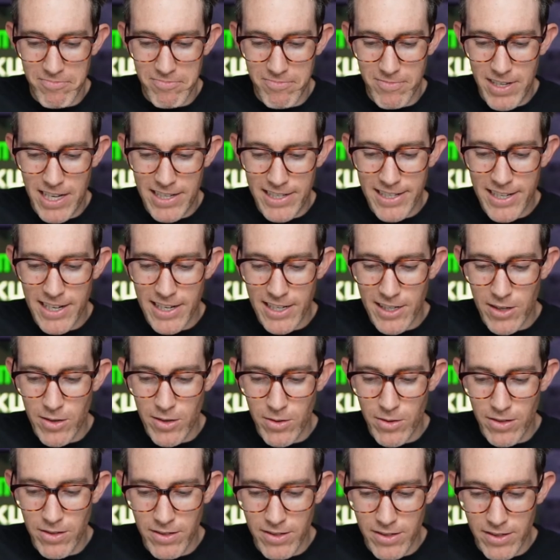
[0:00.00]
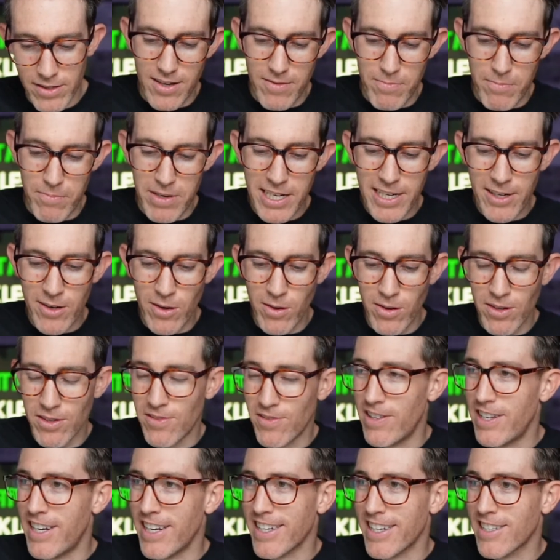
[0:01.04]
That's kind of cool. Big goals for
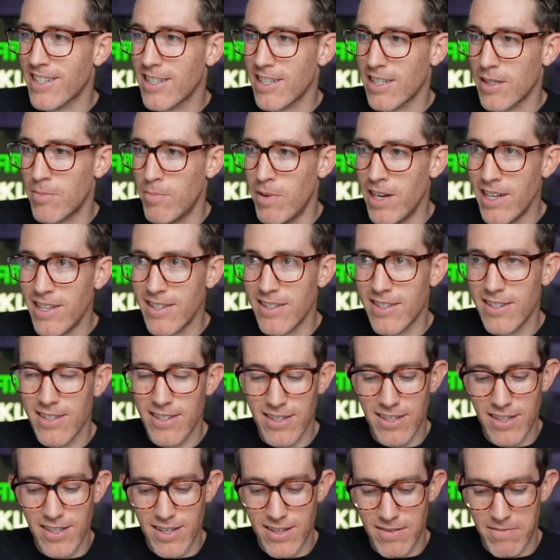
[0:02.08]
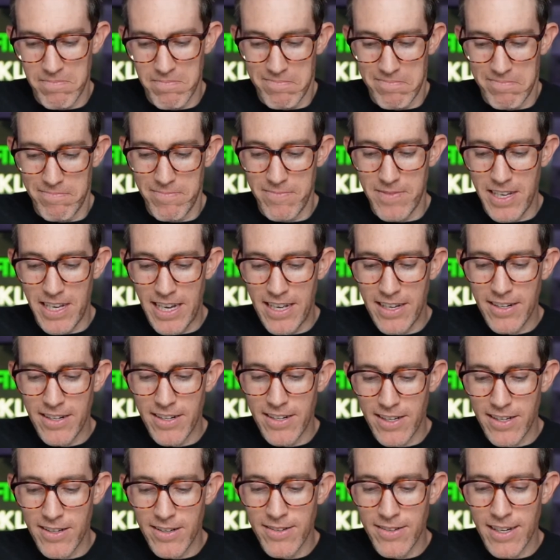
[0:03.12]
the next 6 months. I don't
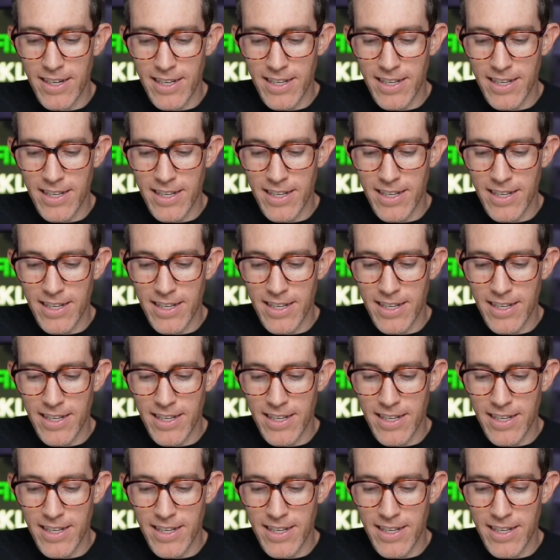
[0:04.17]
know.